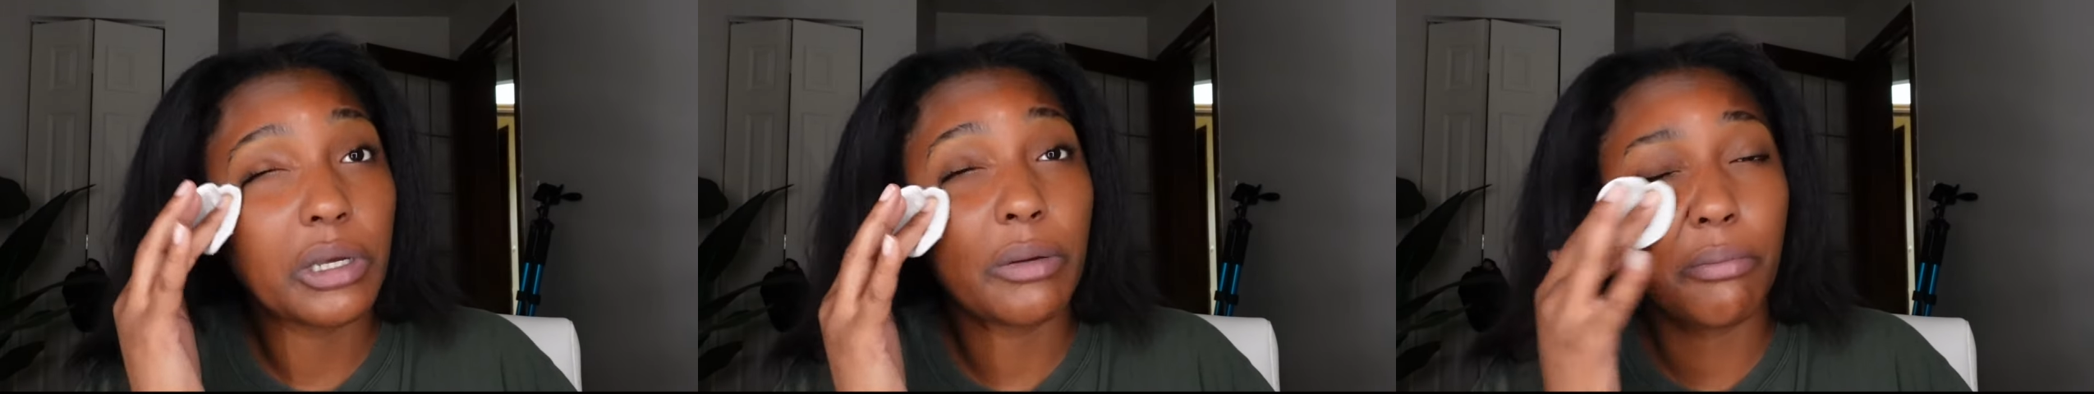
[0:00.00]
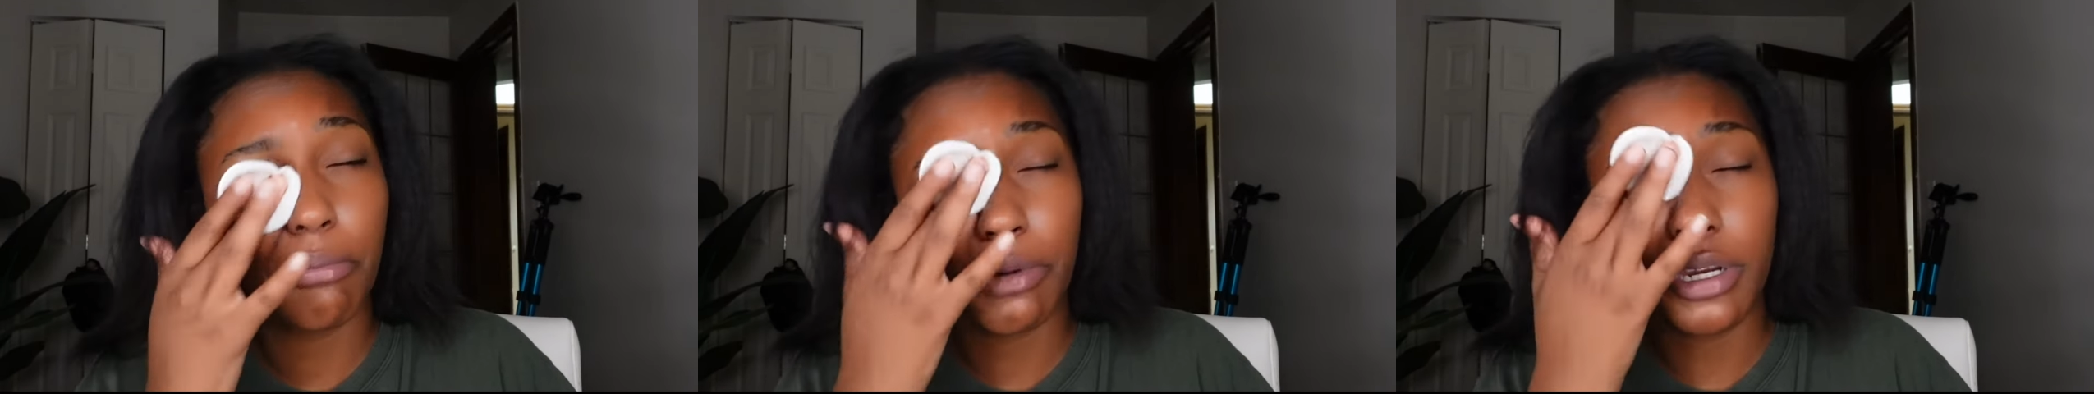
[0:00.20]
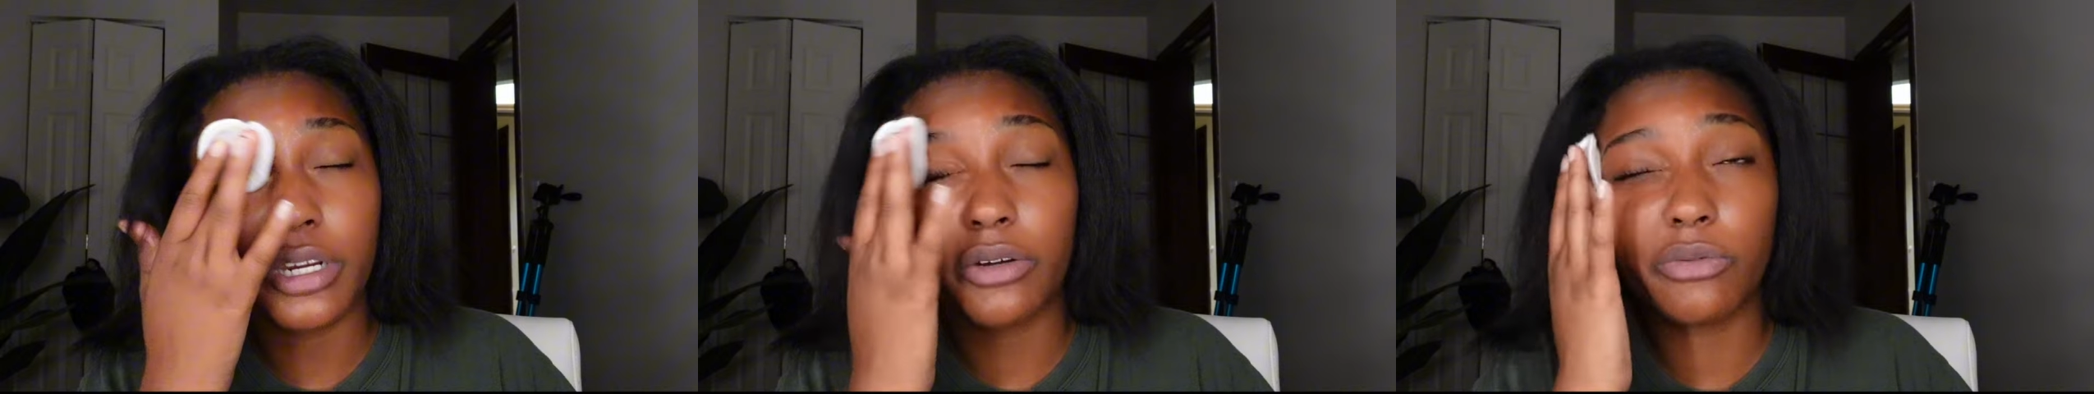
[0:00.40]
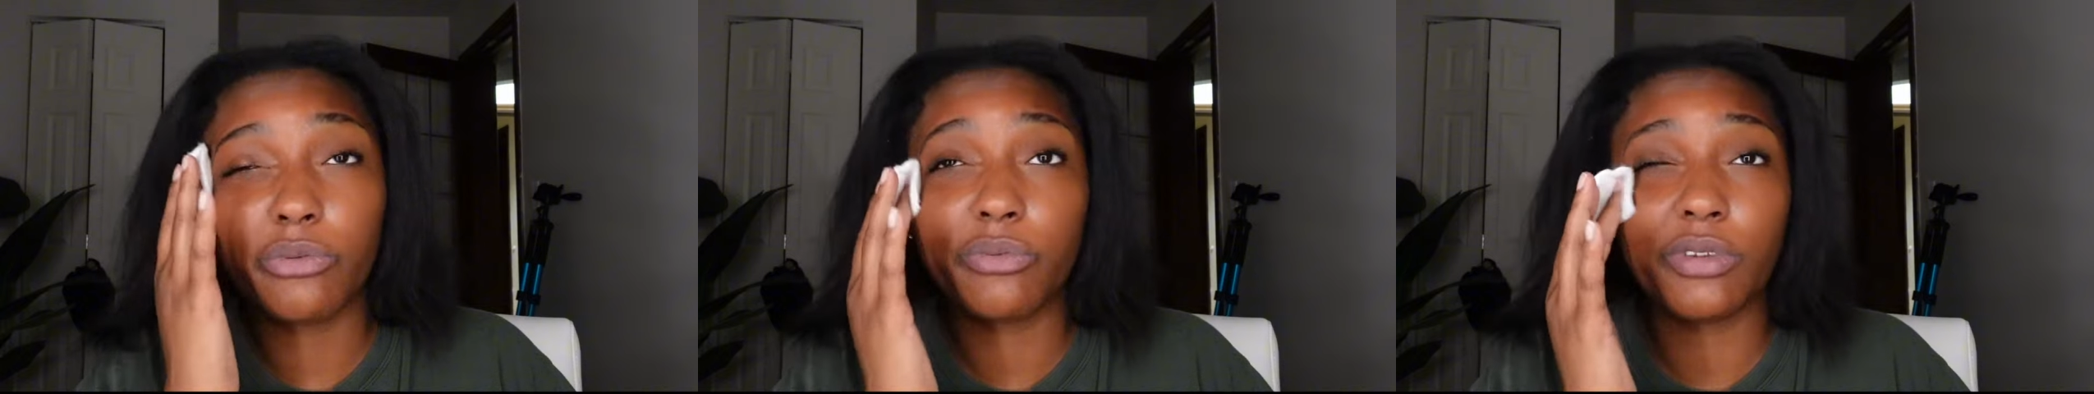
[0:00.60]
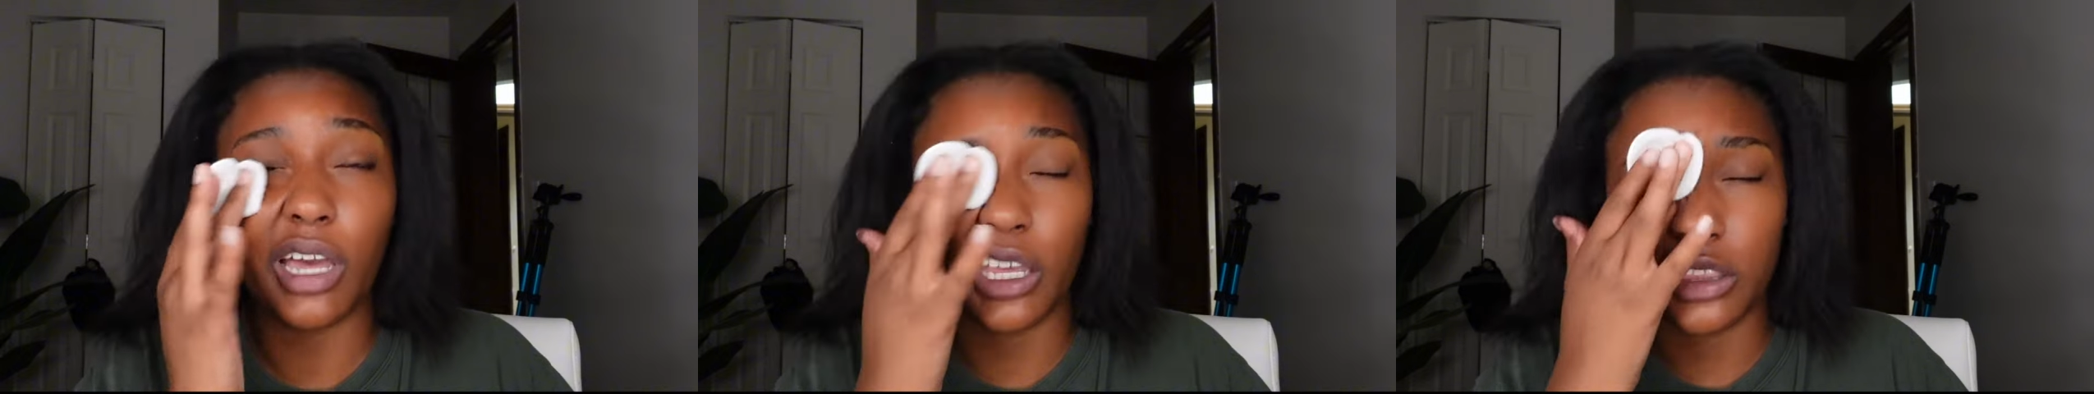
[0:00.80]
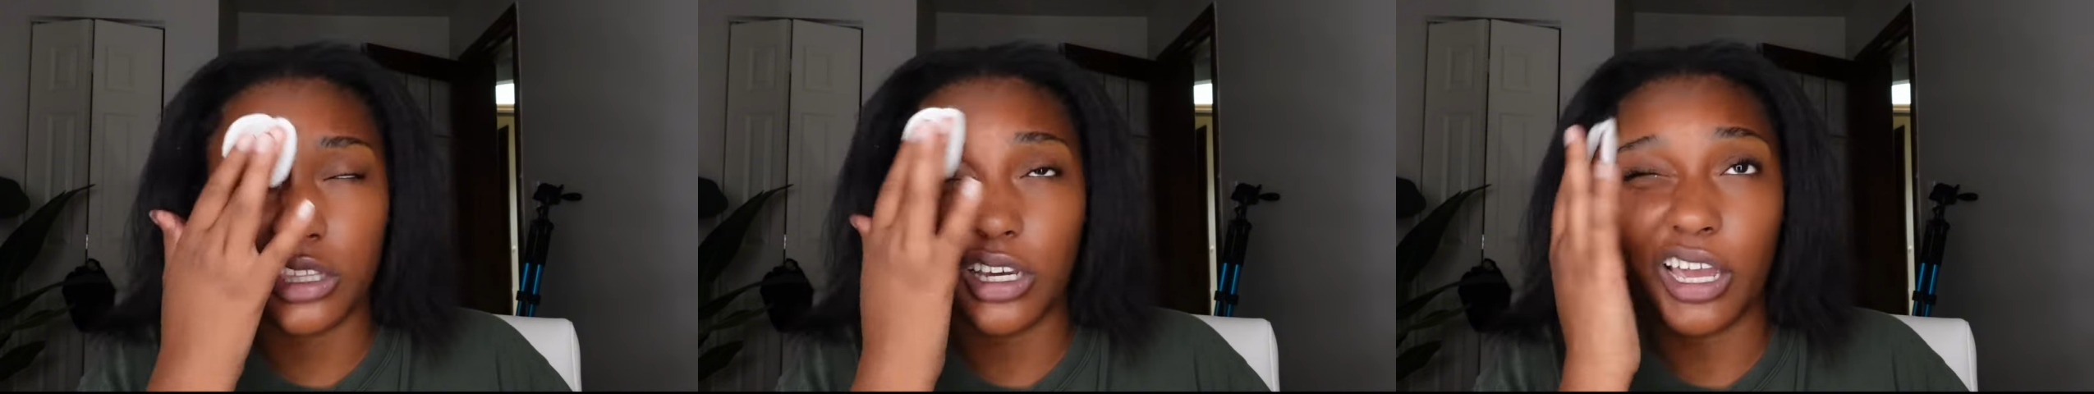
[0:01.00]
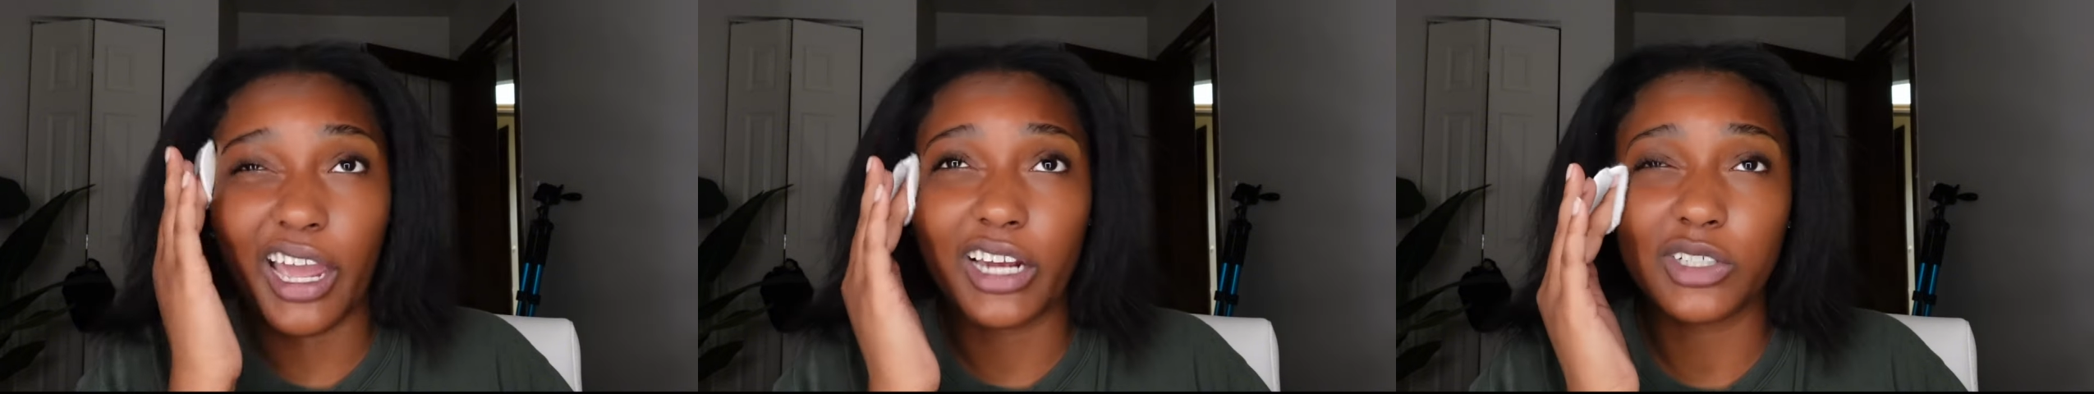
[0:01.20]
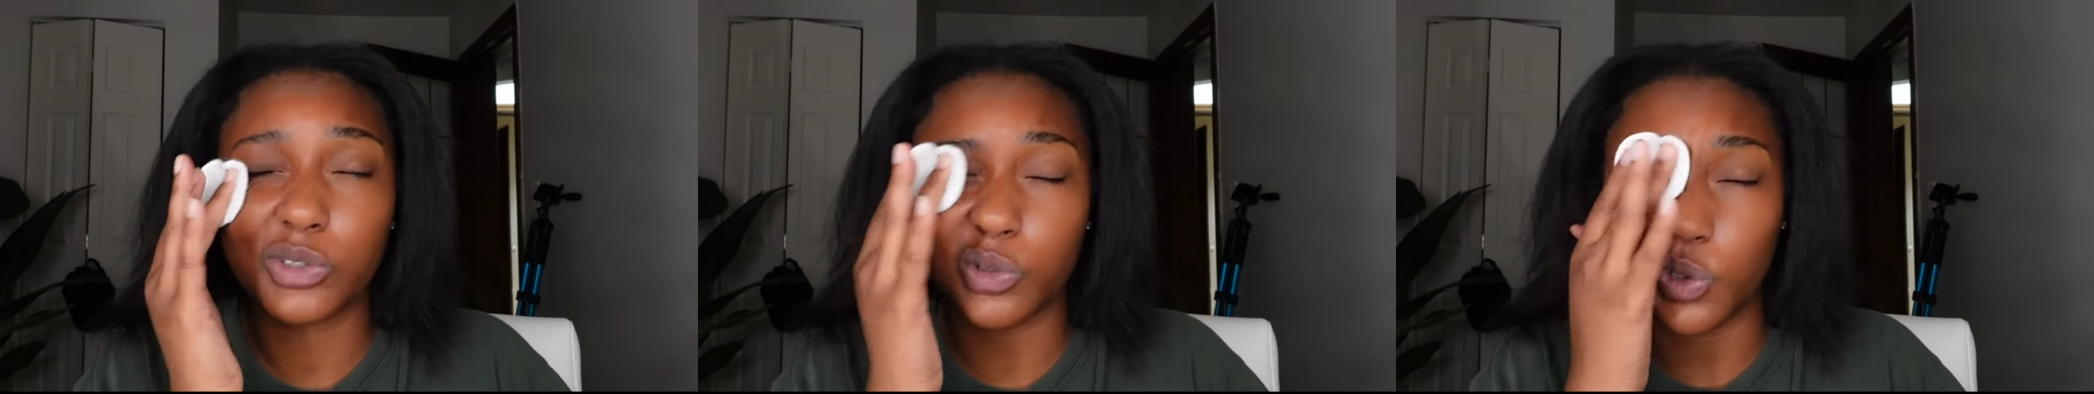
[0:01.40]
But, it like, the
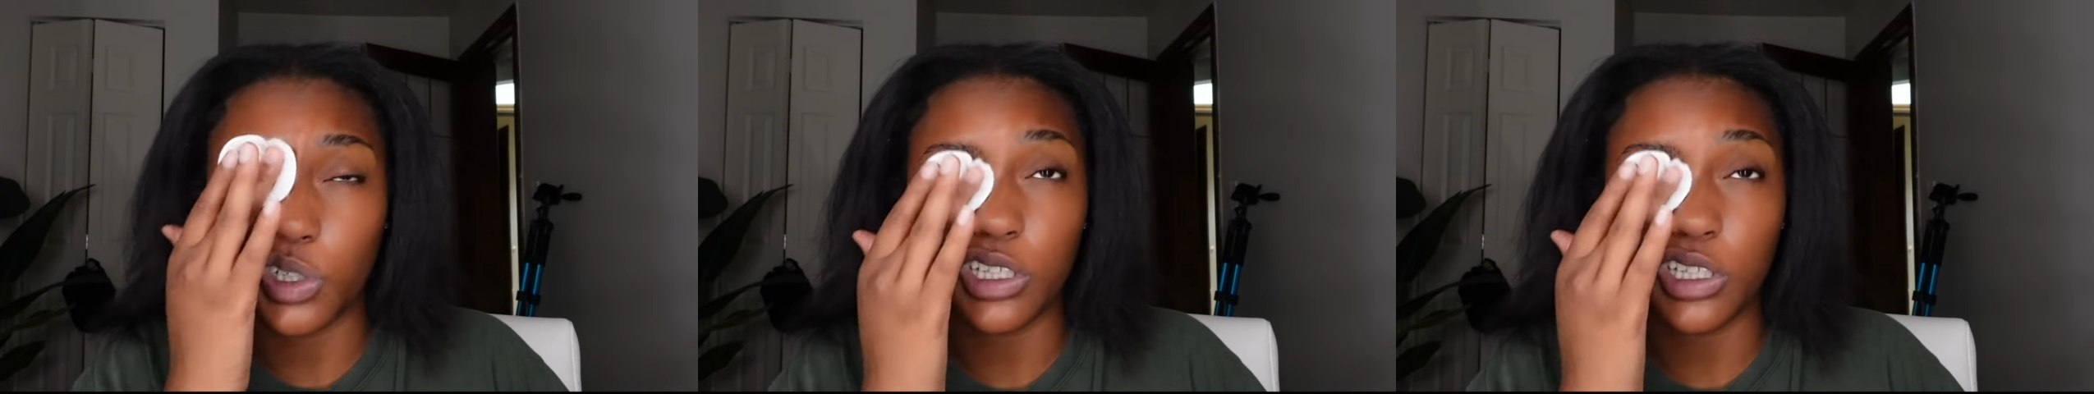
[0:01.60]
actual